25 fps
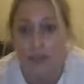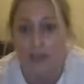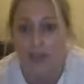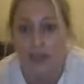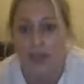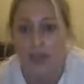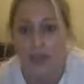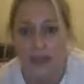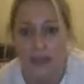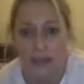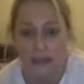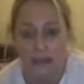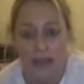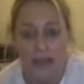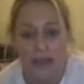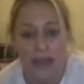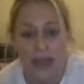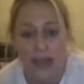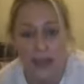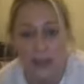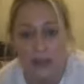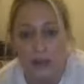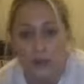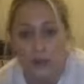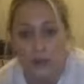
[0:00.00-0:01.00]
If we're
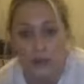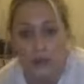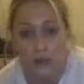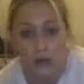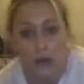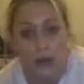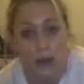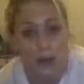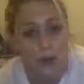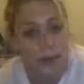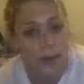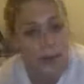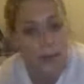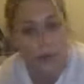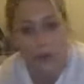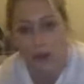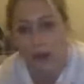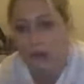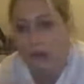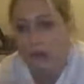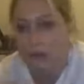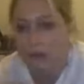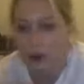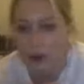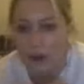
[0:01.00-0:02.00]
struggling with laterals as
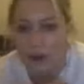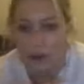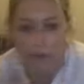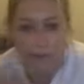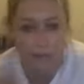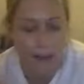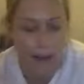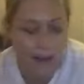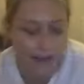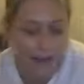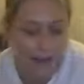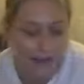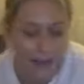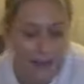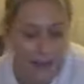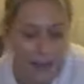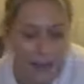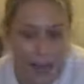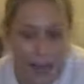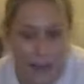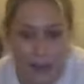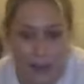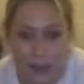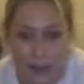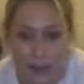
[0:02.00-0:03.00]
well, we can go front and
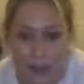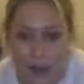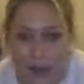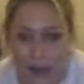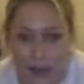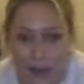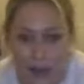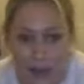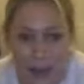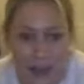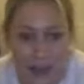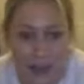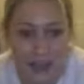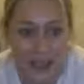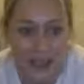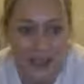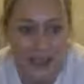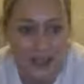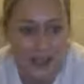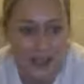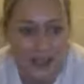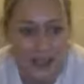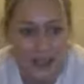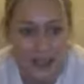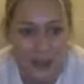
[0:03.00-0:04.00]
back. That's absolutely
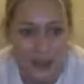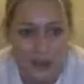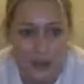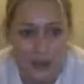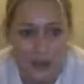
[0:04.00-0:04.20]
fine.